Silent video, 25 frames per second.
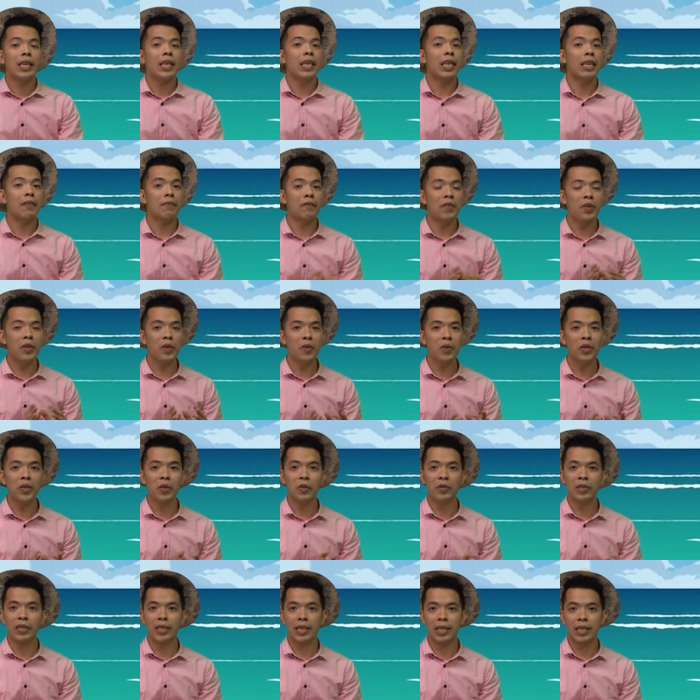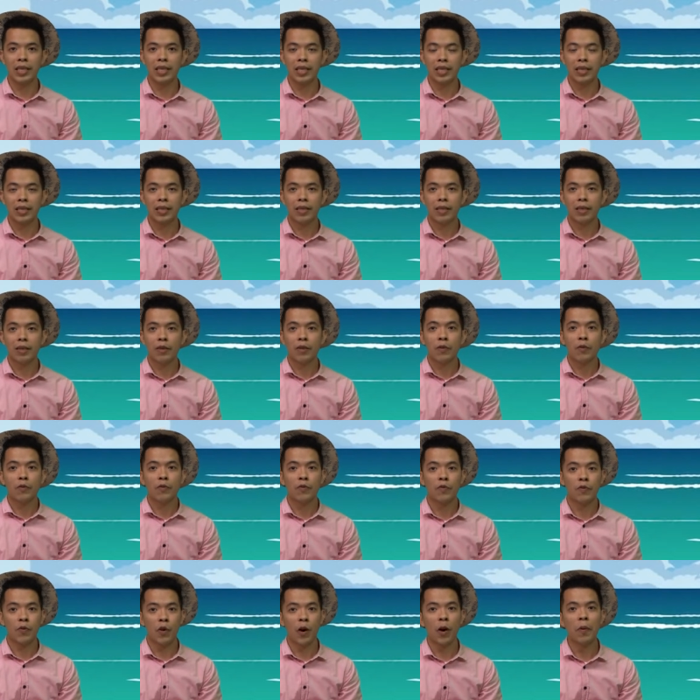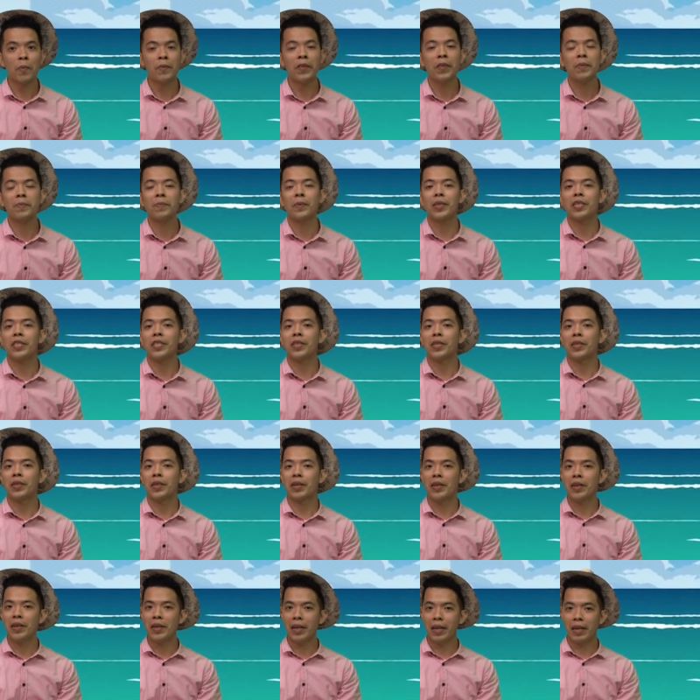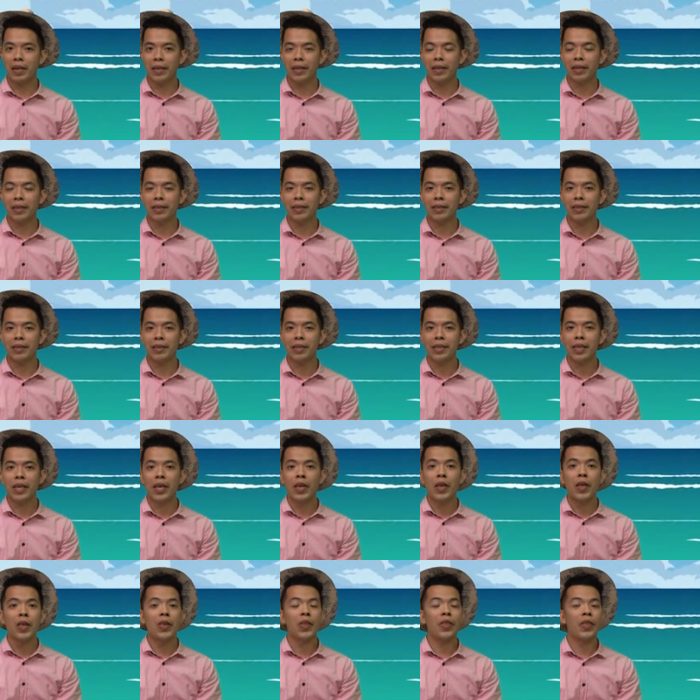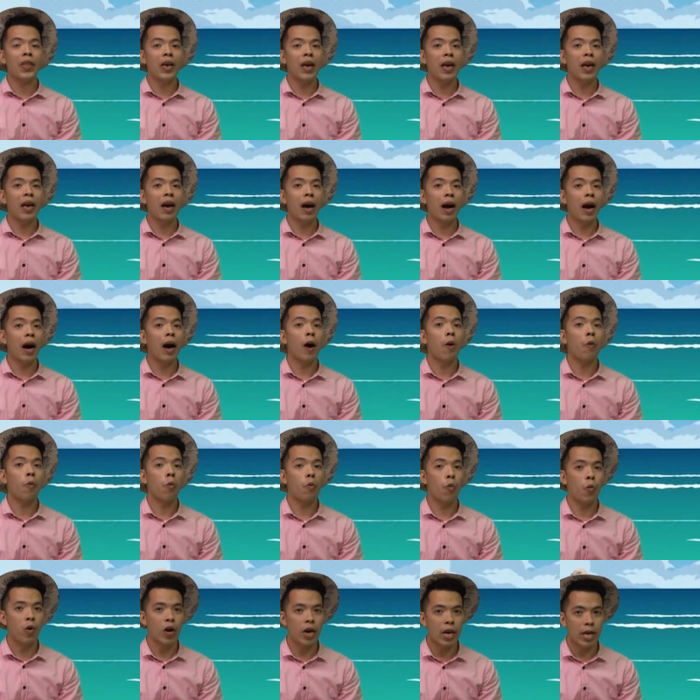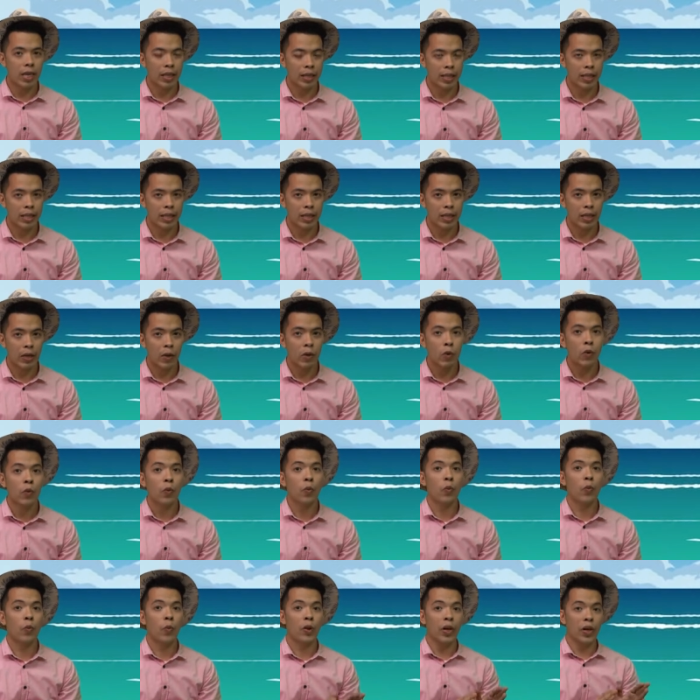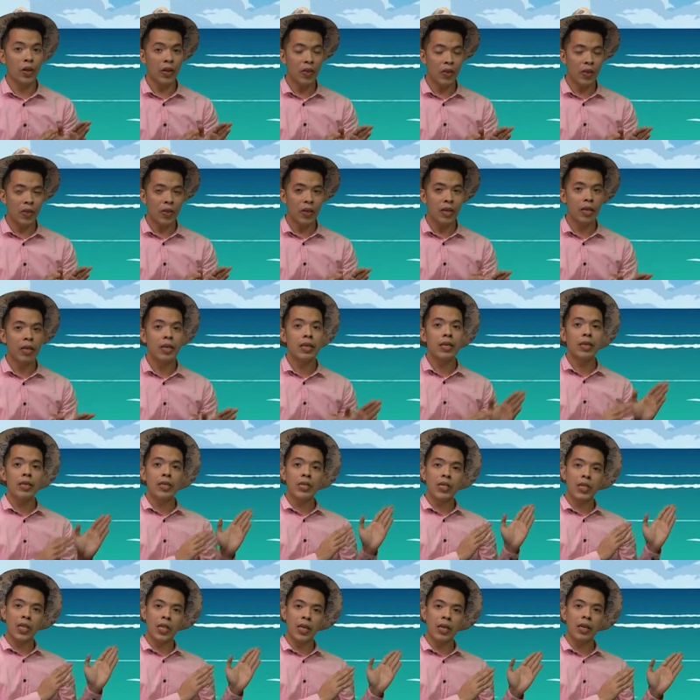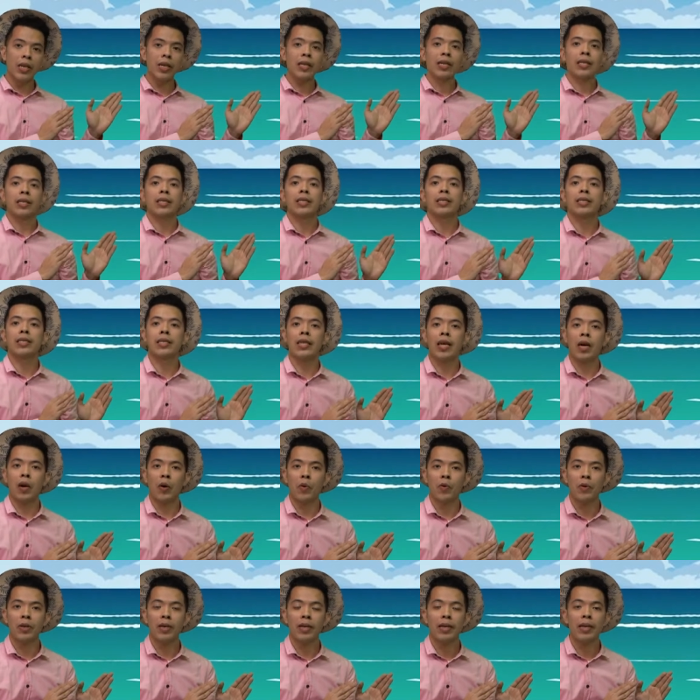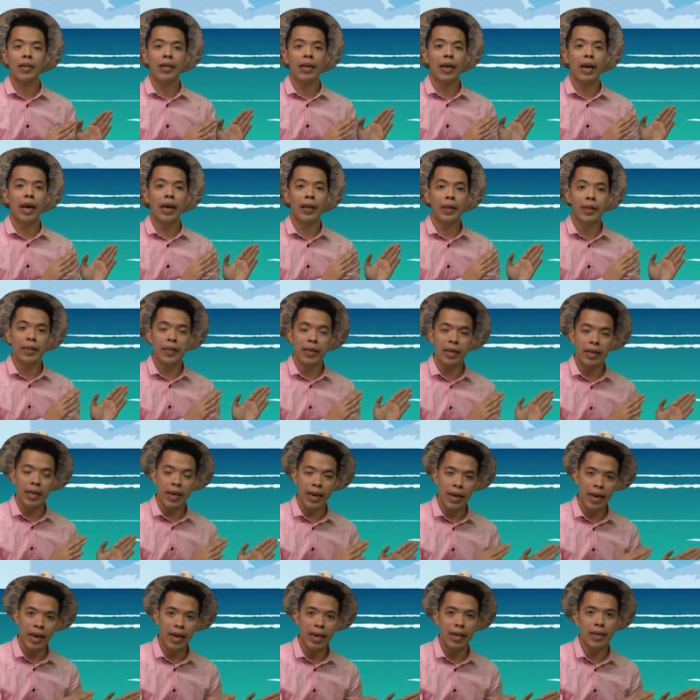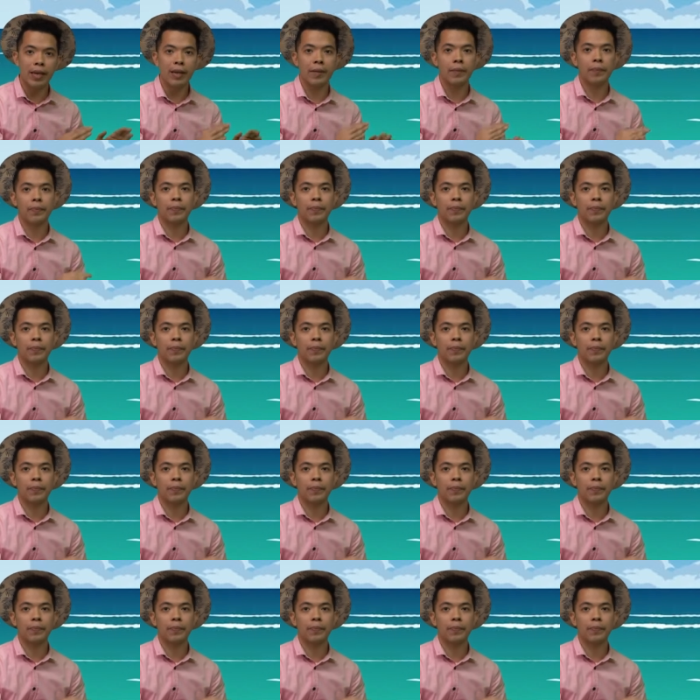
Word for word: If you notice from the picture earlier, there are words with ch sound at the end,